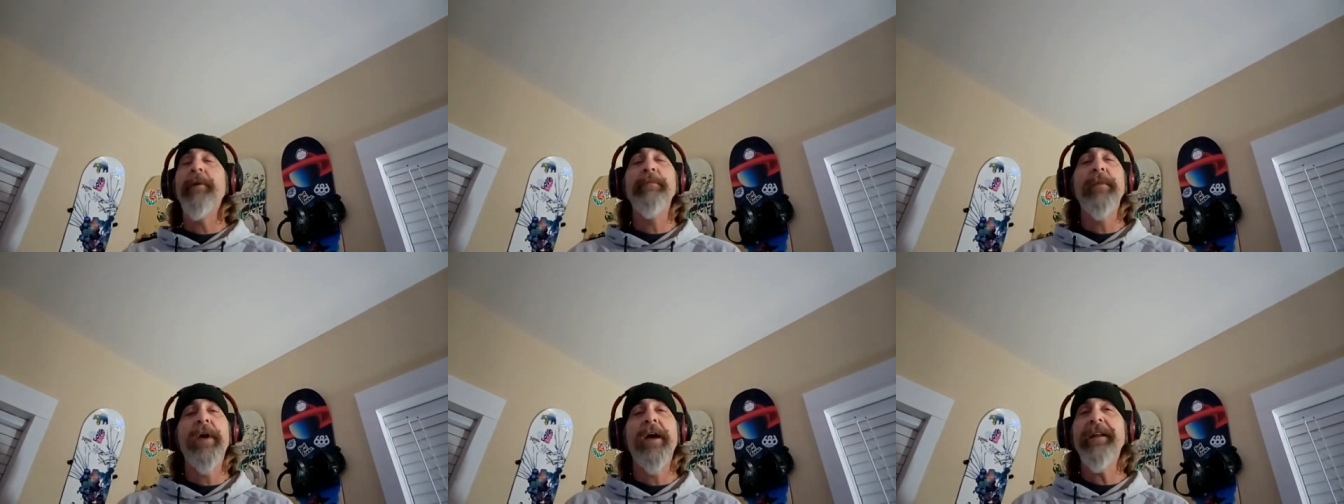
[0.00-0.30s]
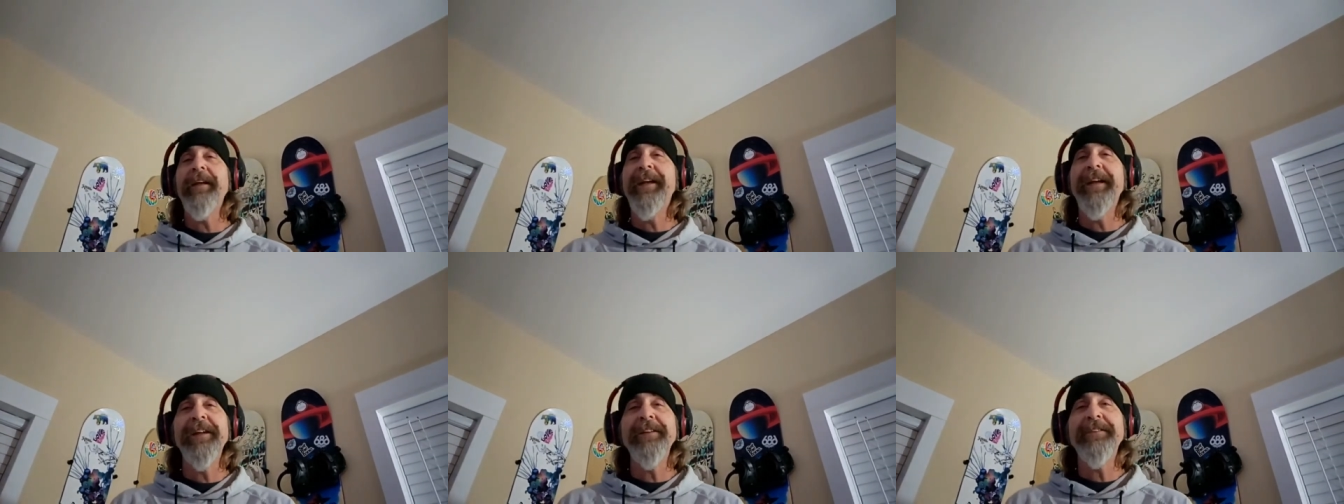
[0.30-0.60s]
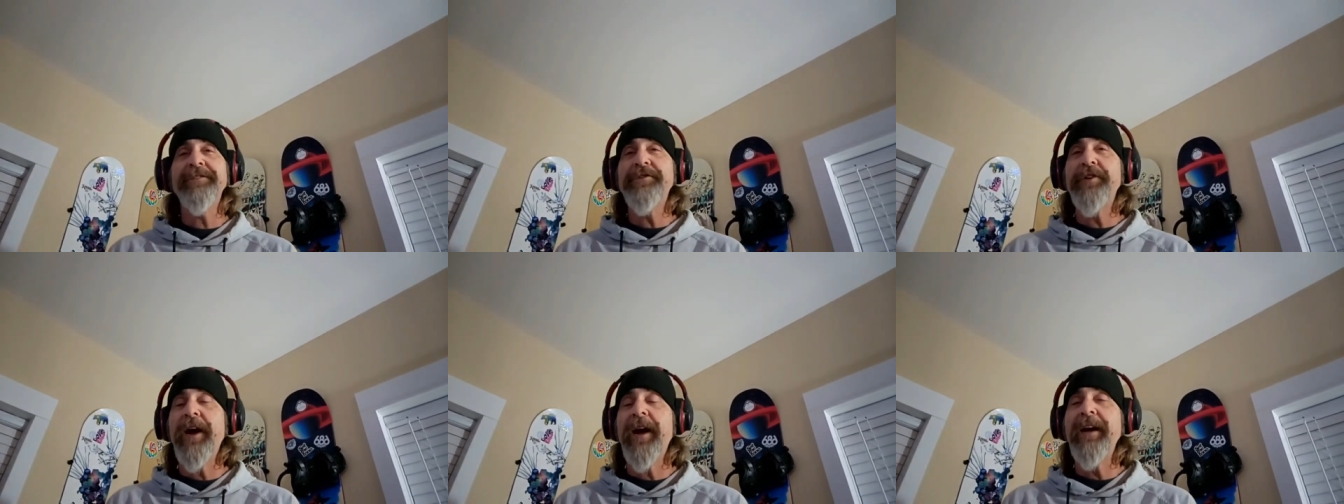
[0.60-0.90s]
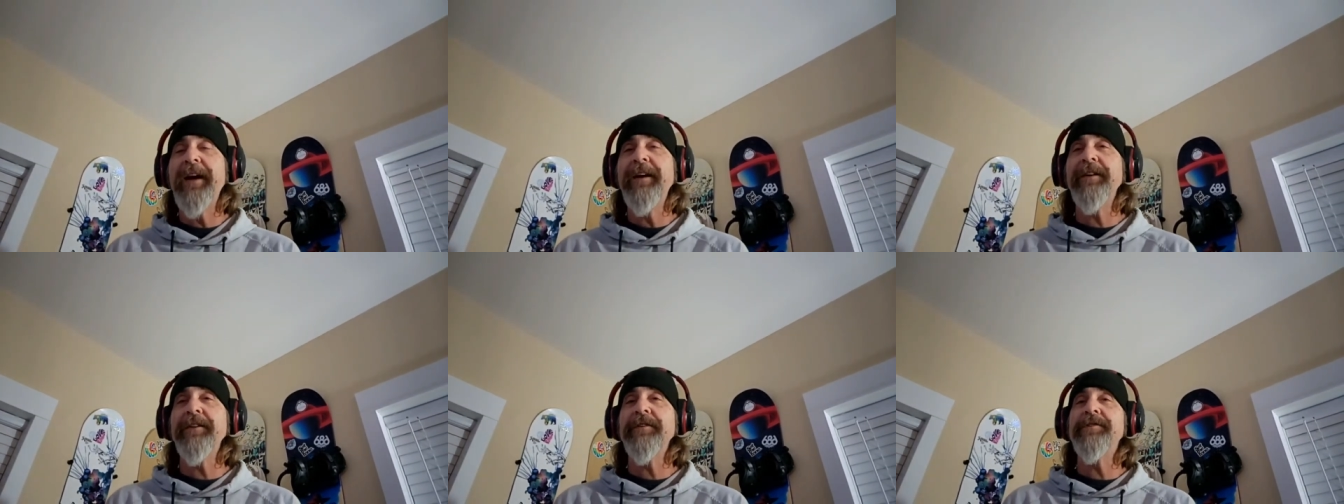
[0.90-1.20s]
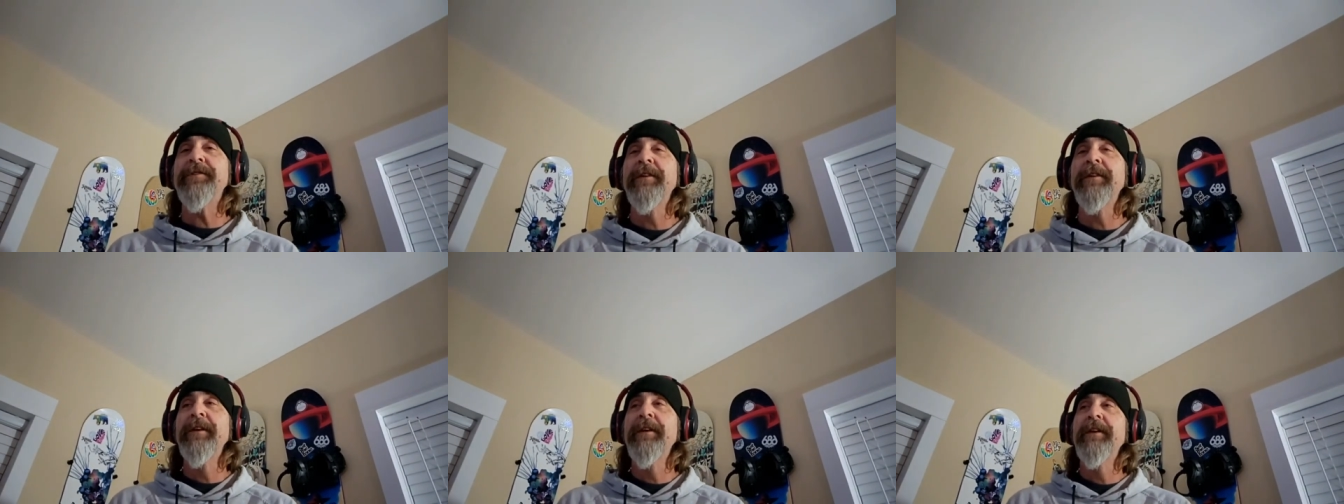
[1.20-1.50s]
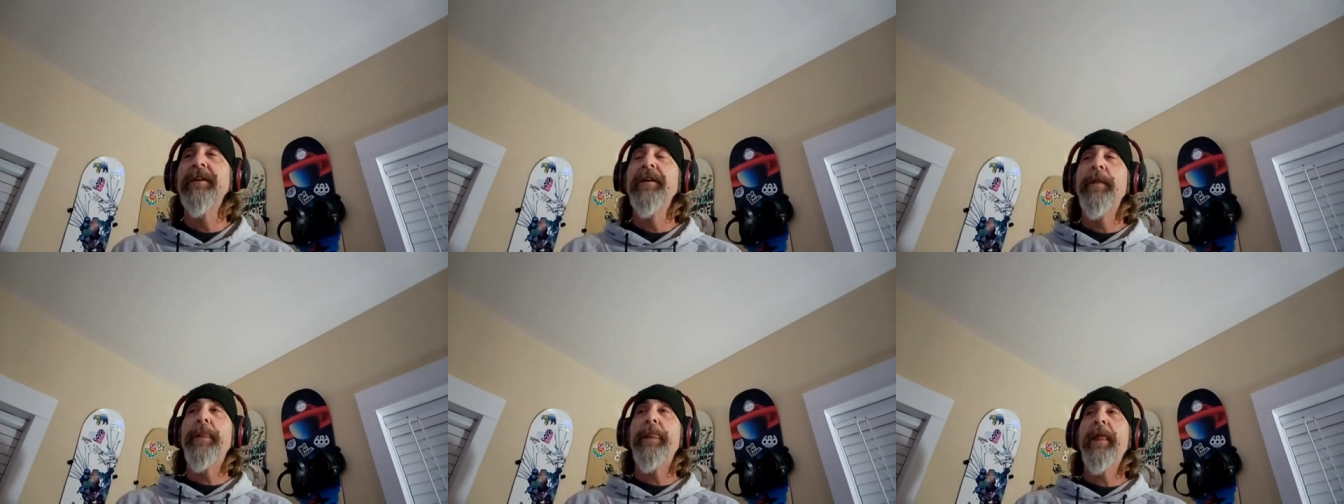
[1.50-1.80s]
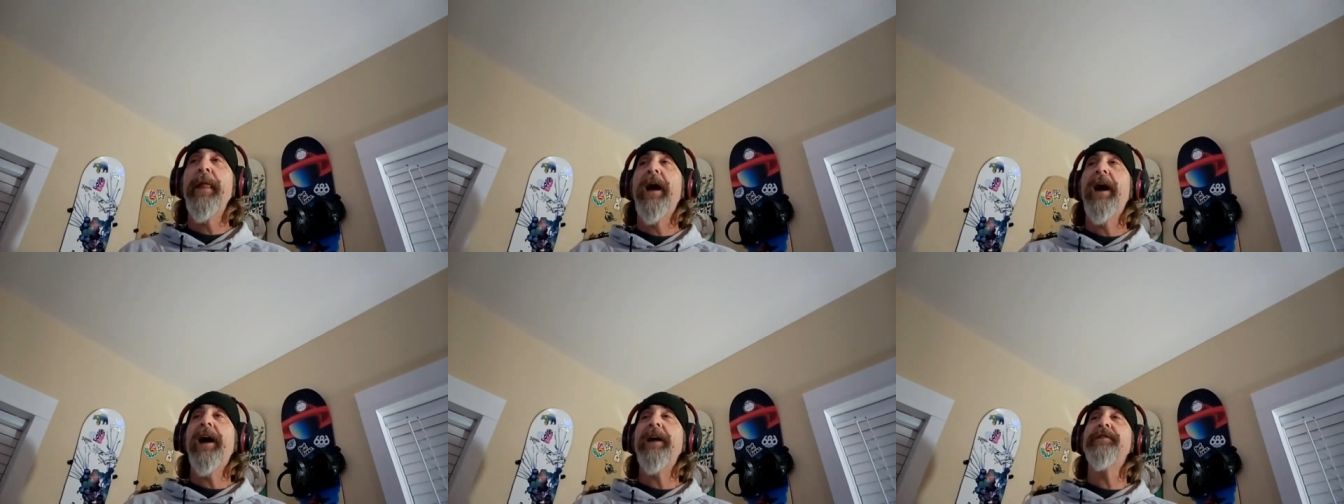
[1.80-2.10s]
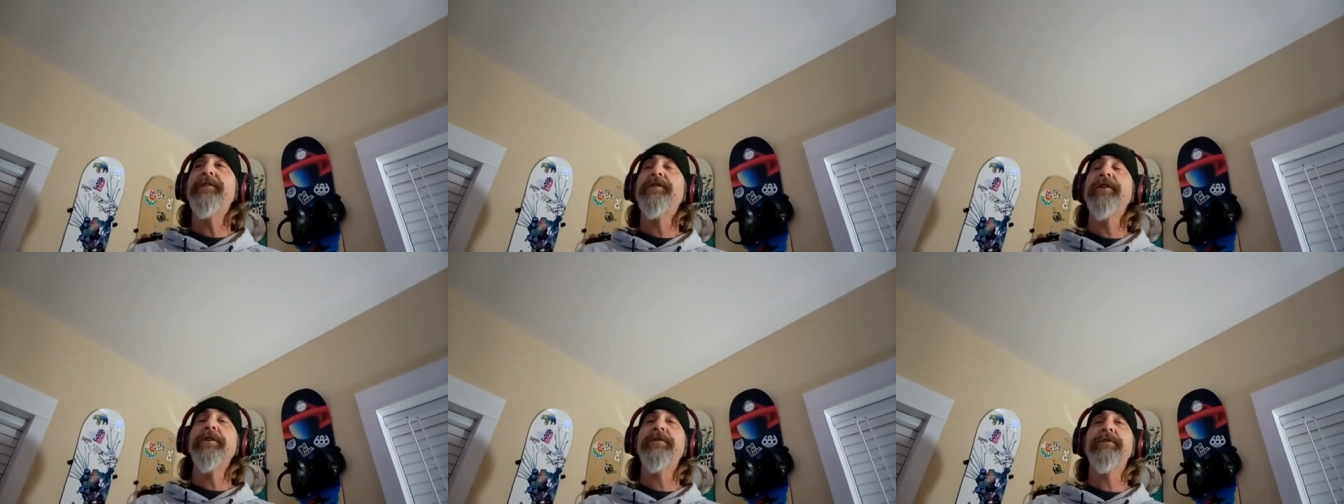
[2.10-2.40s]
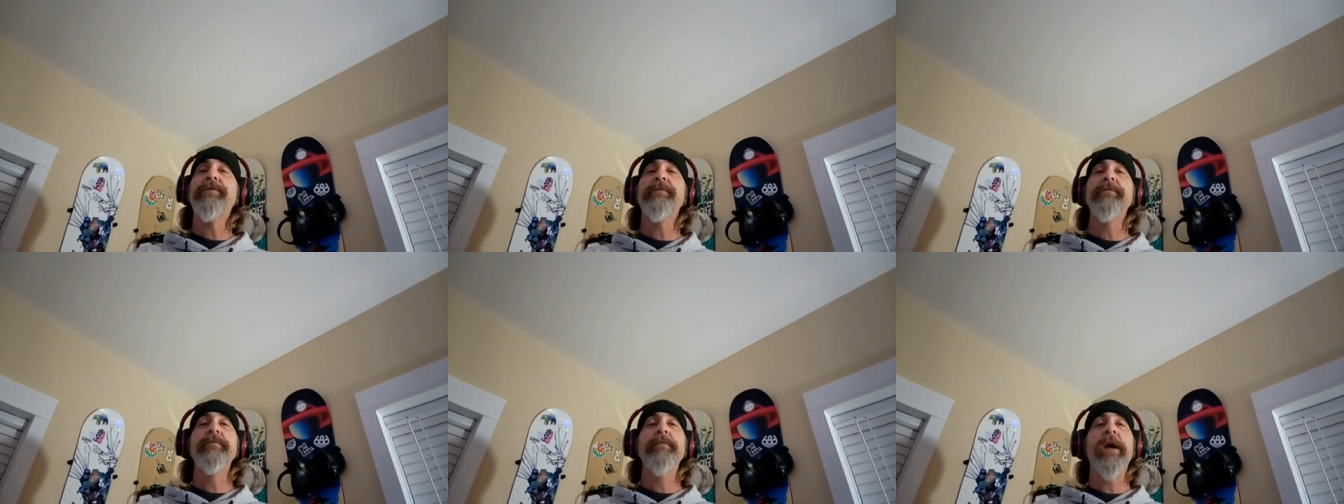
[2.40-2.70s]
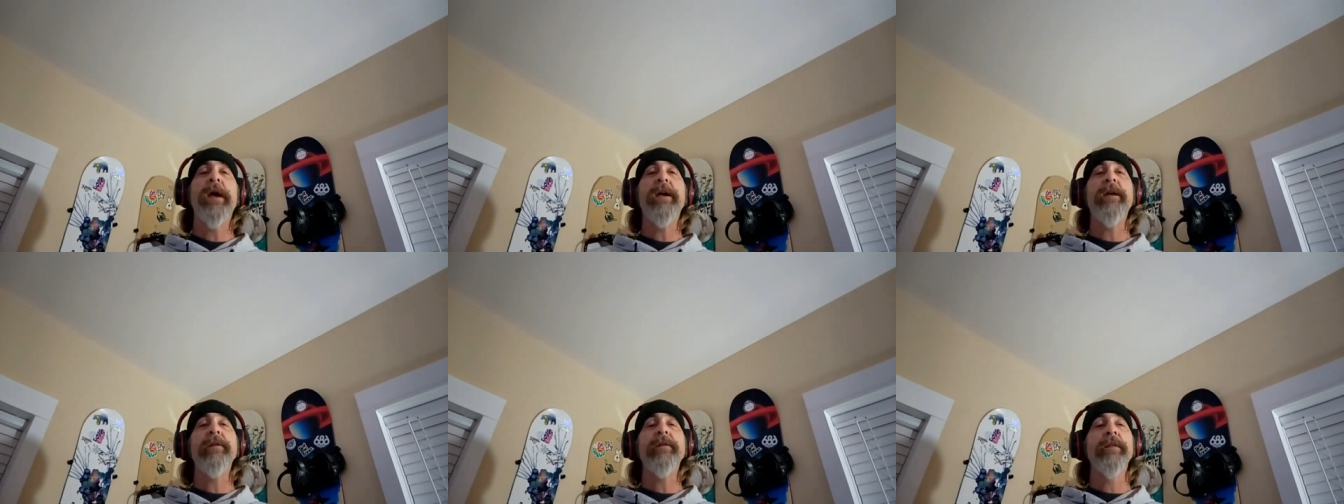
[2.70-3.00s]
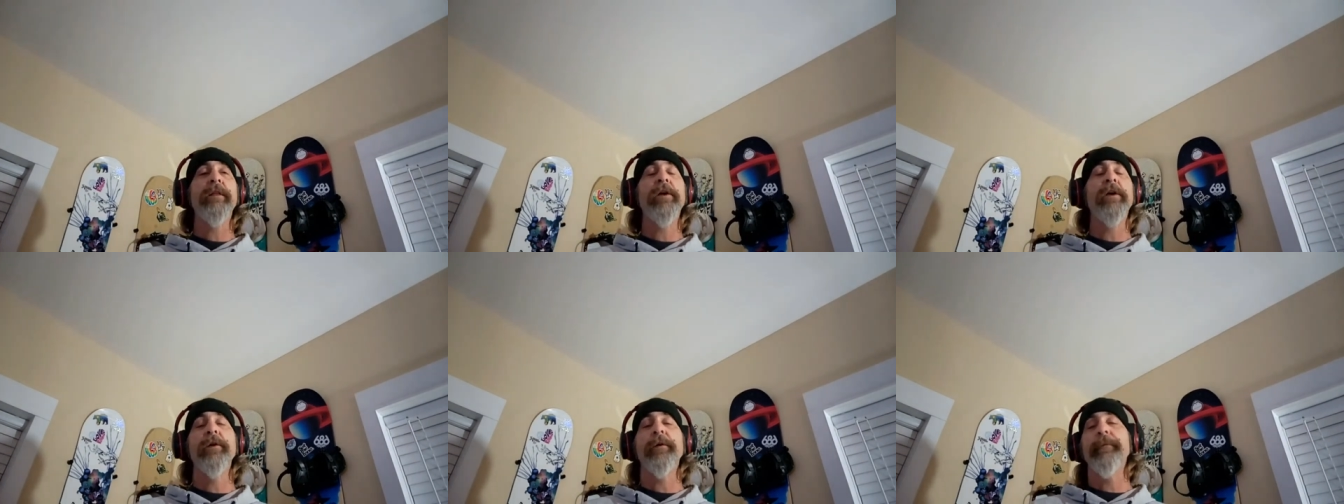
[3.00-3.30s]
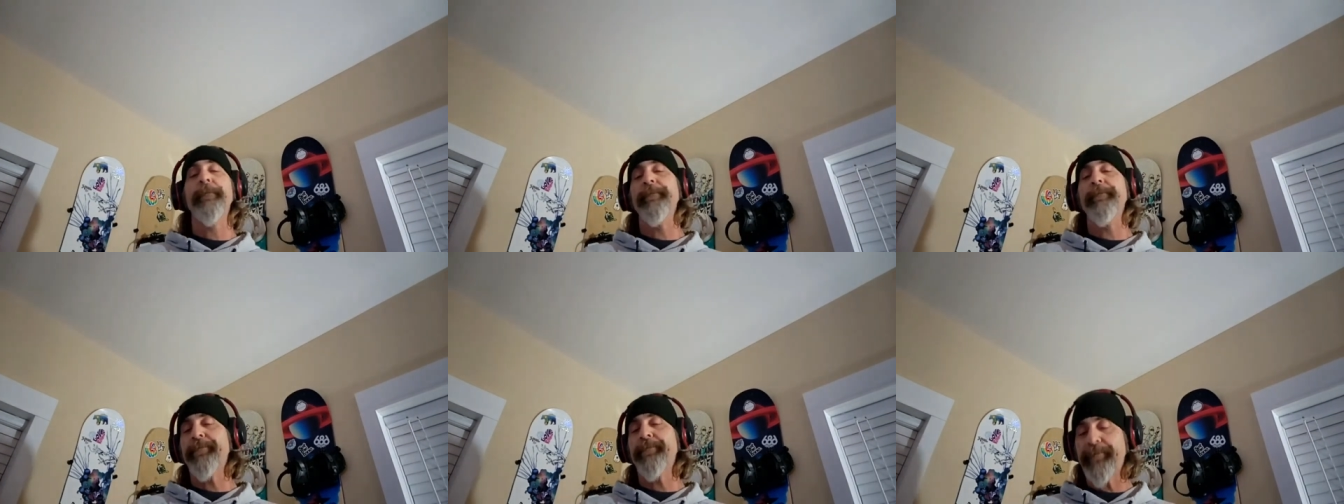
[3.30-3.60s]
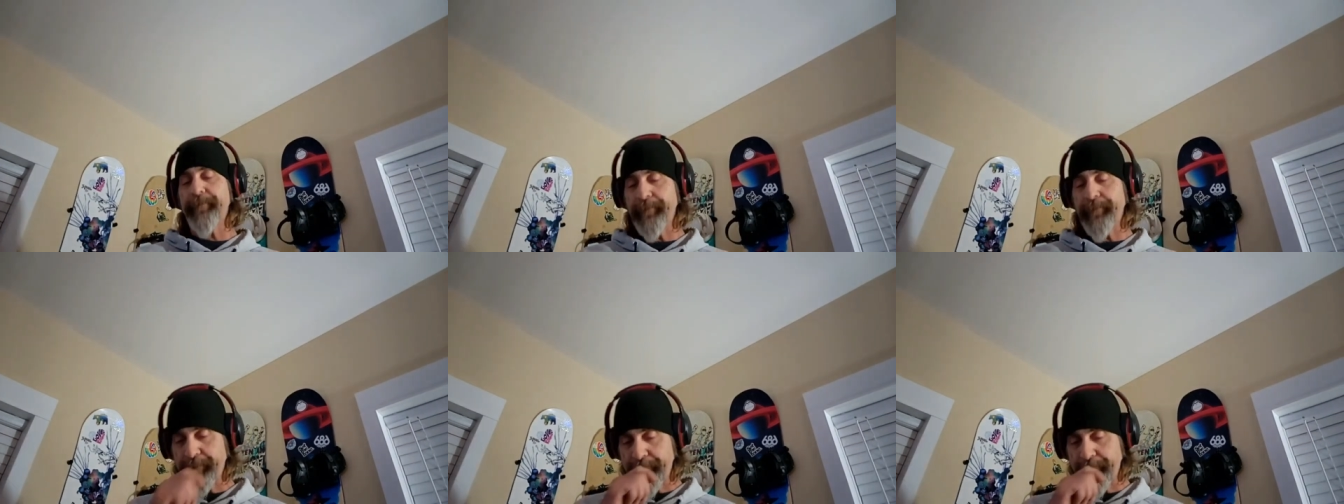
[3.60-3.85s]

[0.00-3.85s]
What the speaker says: I'm not against change. I just, man, look,